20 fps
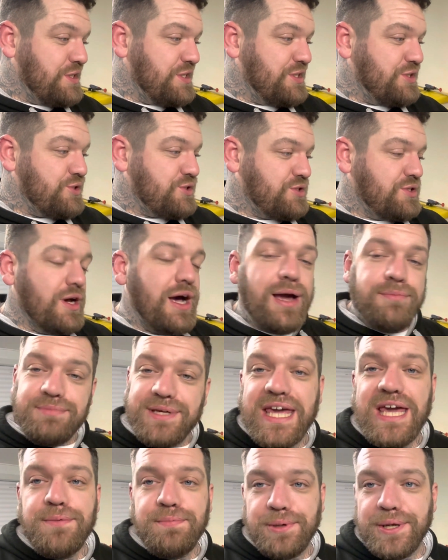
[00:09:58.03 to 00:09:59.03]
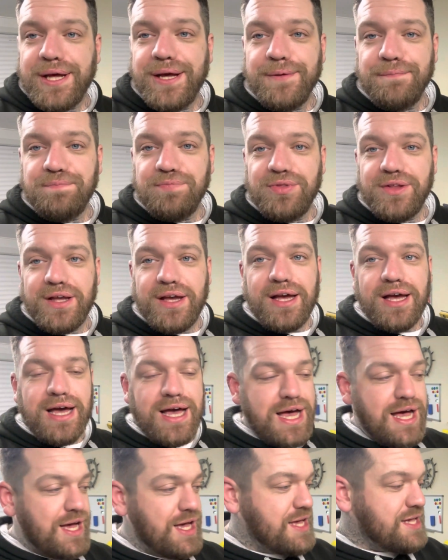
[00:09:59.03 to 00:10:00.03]
So I'm keeping it
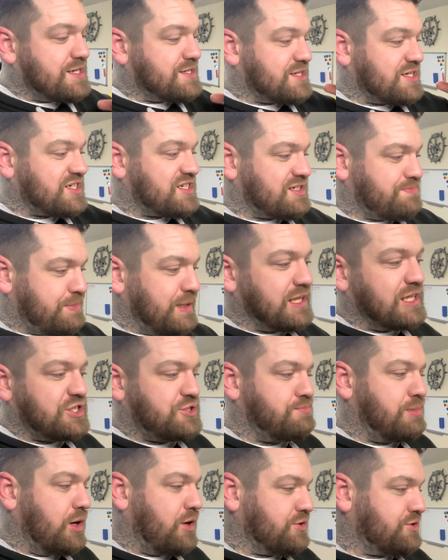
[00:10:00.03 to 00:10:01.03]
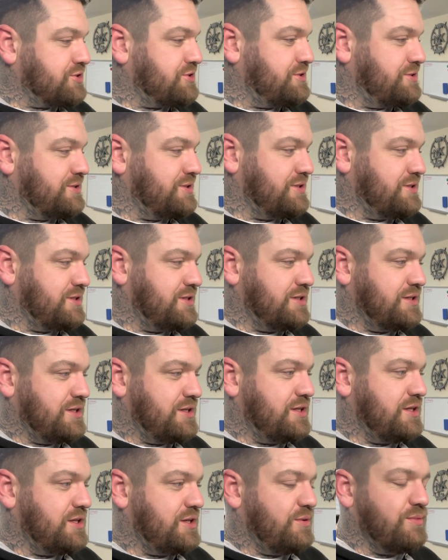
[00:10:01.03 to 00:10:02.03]
as a spillage box,
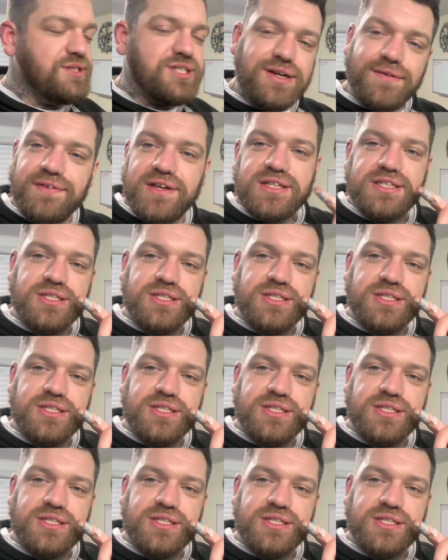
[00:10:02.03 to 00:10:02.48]
which I think is